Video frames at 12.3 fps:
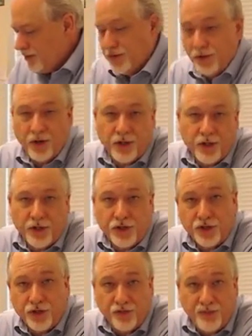Zork
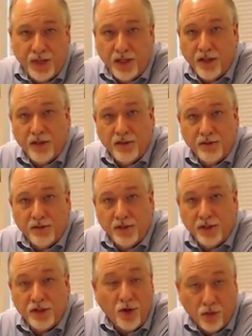should be
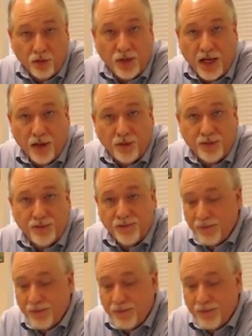the total count.